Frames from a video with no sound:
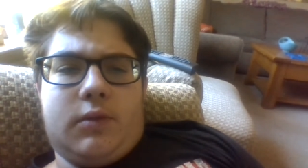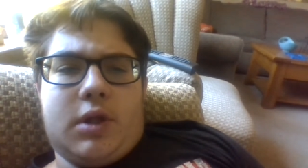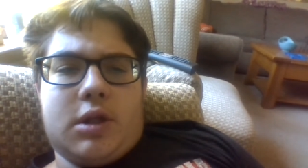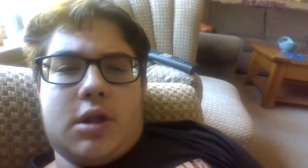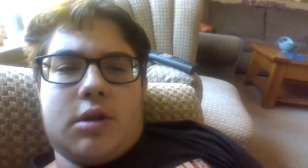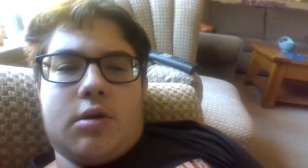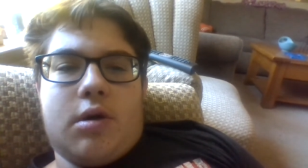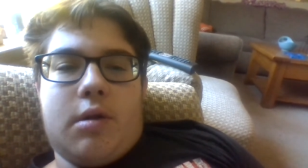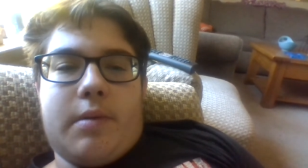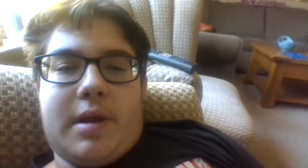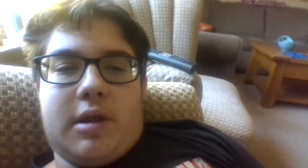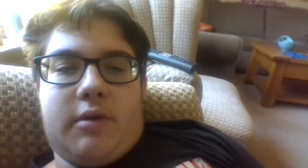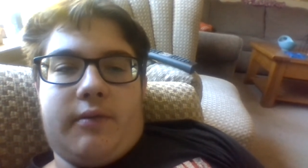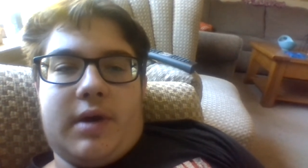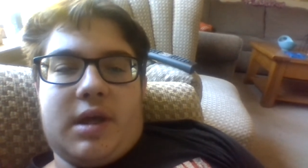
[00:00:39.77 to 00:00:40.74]
just called
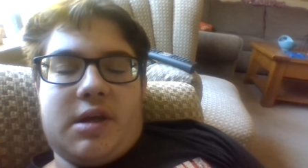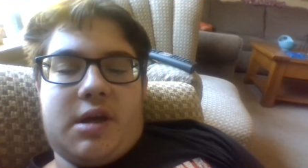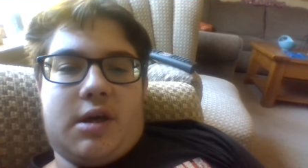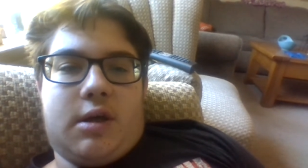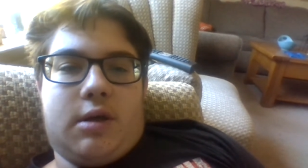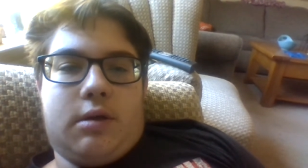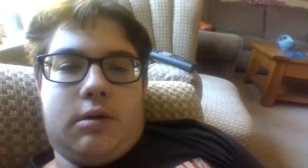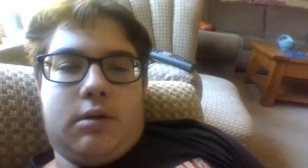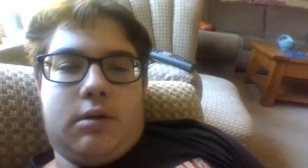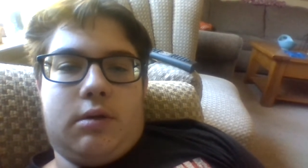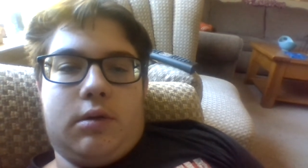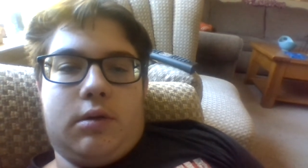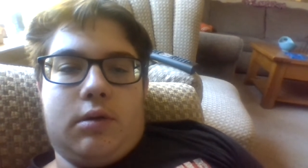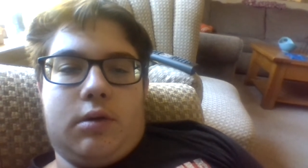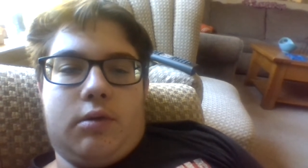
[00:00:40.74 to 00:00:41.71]
Pennsylvania,
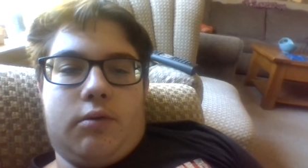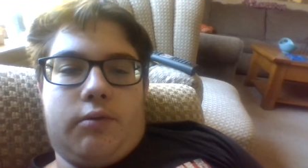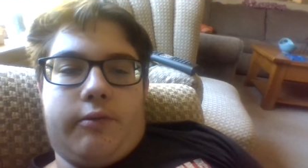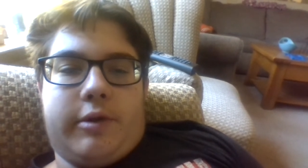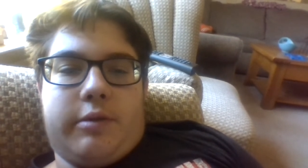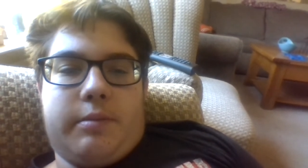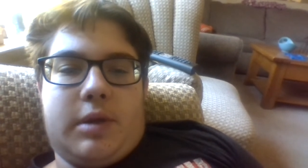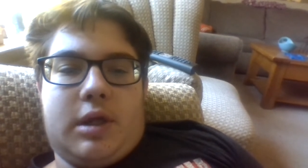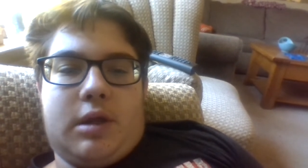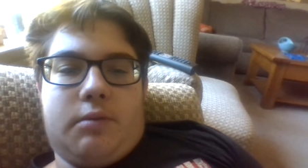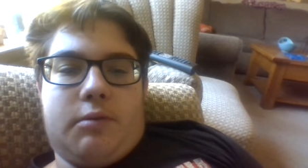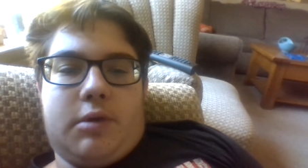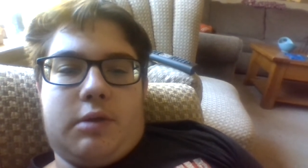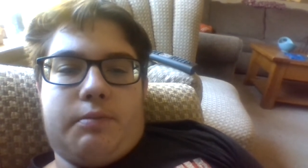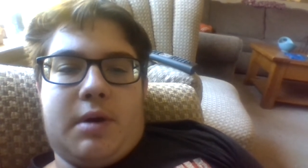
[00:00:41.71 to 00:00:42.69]

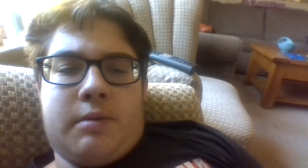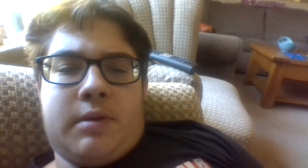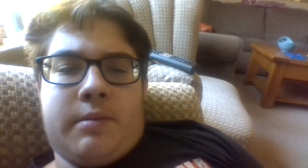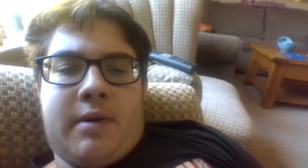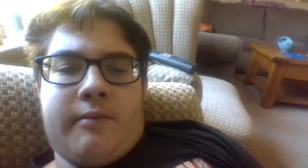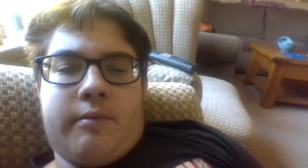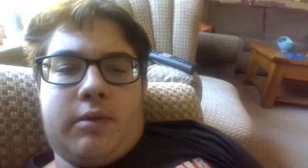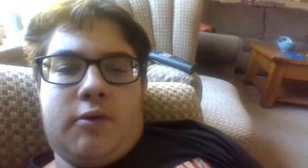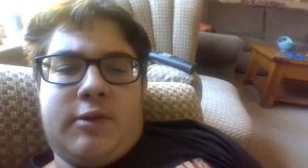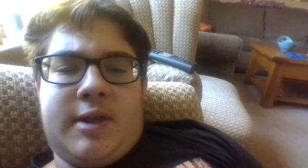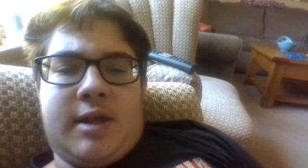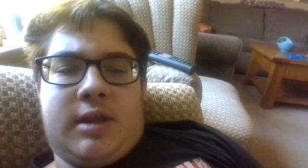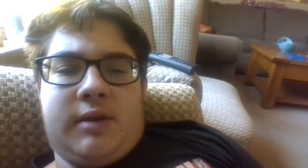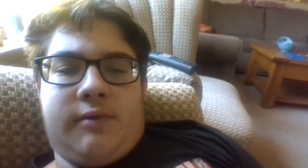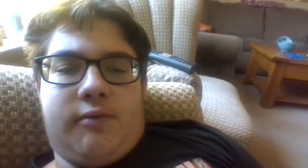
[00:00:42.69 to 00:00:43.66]
which bumped him up from
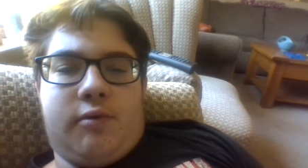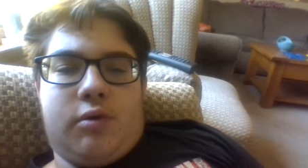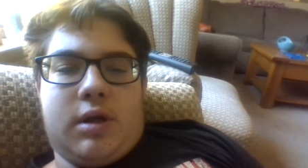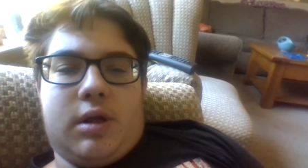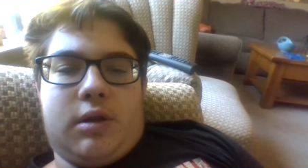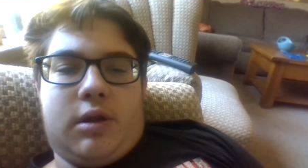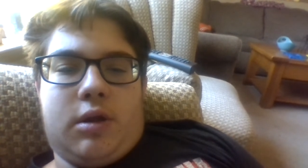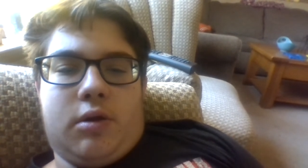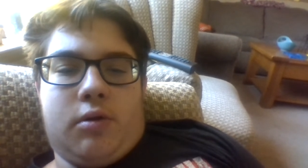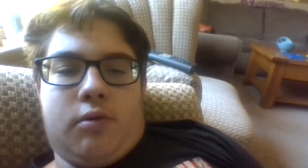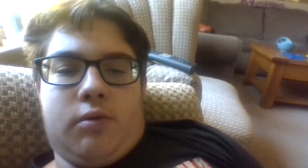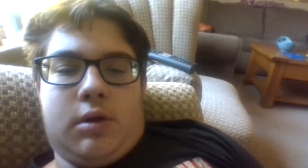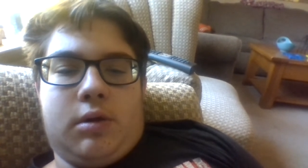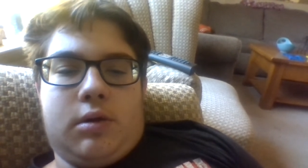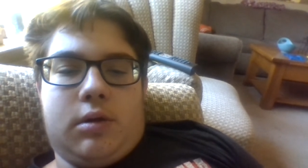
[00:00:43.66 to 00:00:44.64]
264
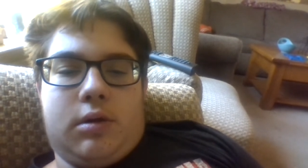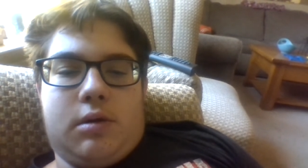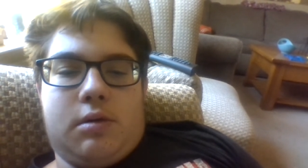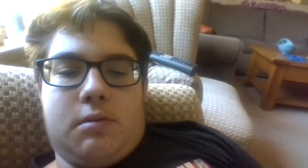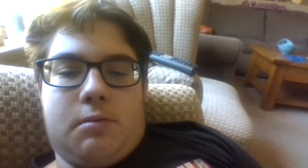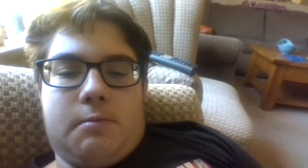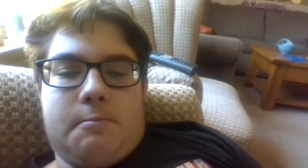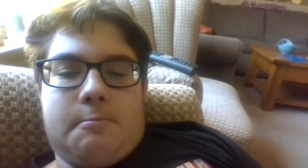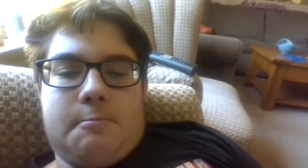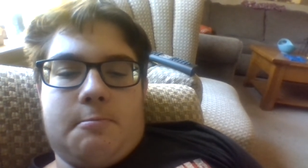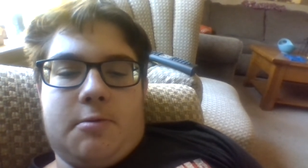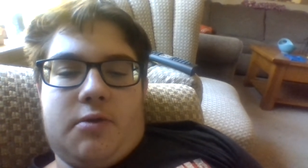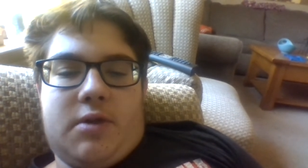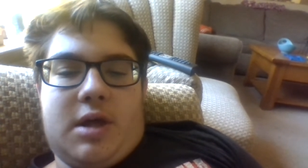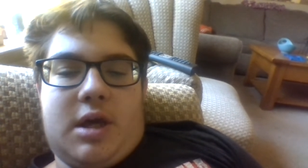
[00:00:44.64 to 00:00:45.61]
to
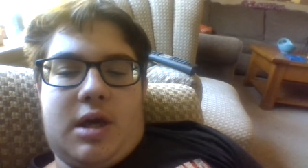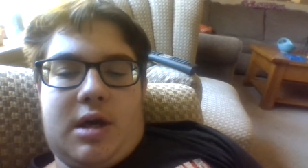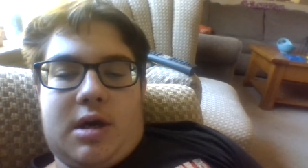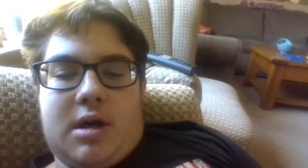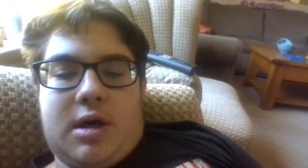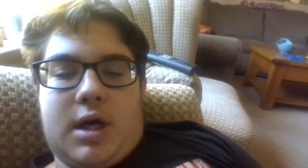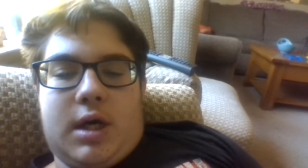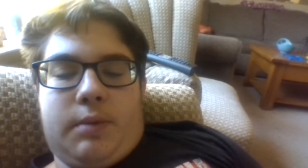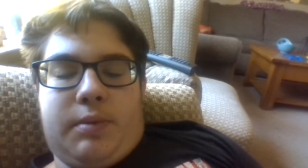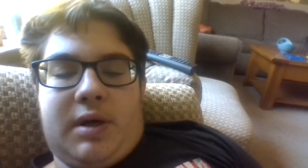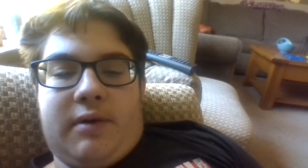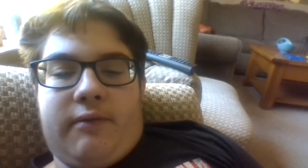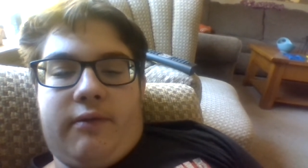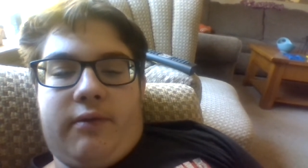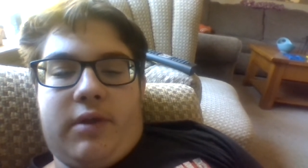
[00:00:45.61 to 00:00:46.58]
the
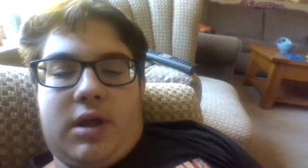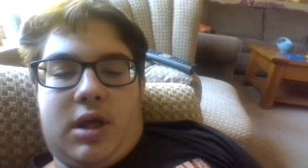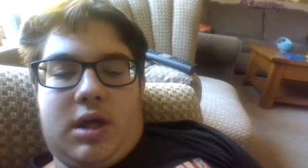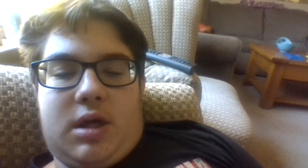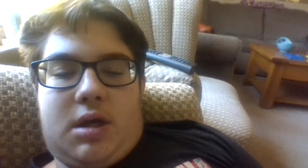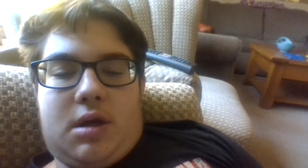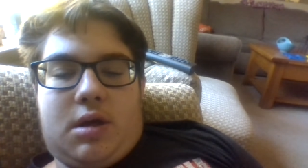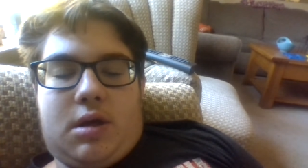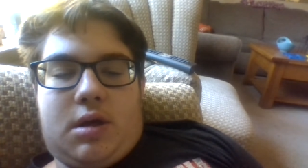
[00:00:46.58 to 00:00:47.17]
above the